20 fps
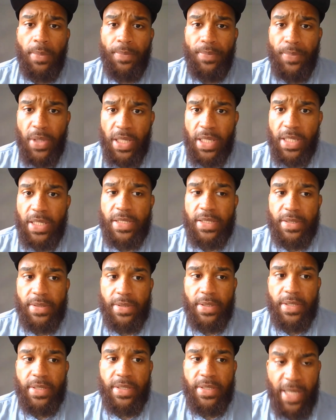But
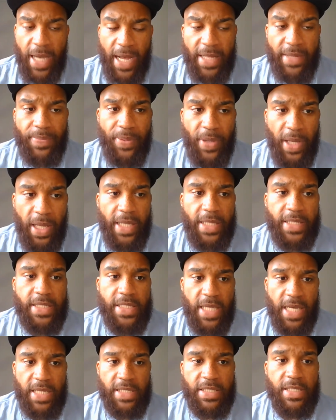not paying
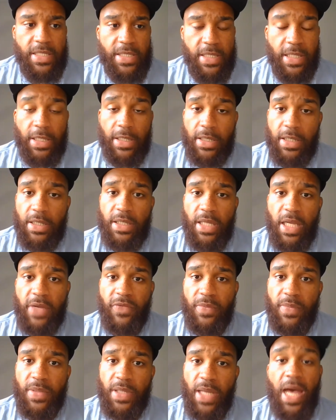taxes is a good thing
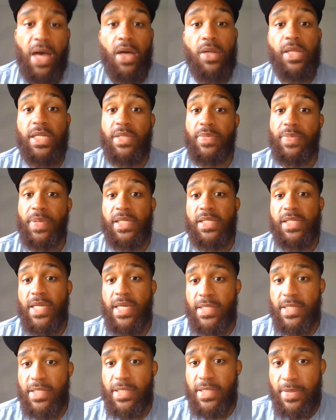for me. I don't like to pay
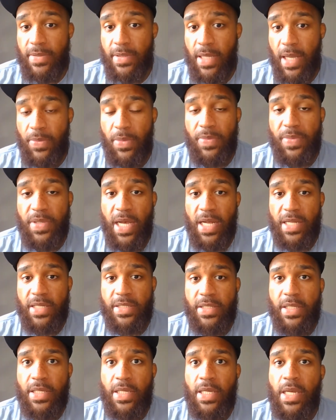taxes. I'm going to be
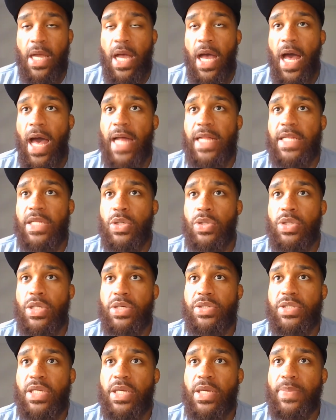honest. I know
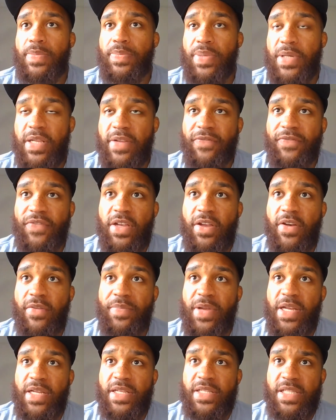there's a benefit of
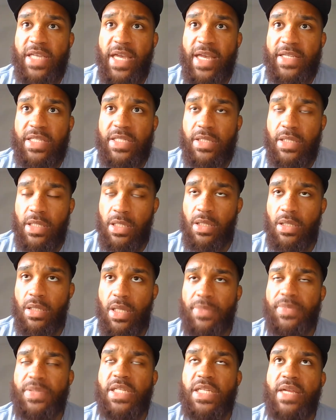paying taxes. I'm
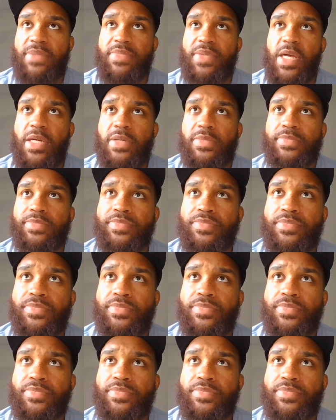going to take that back.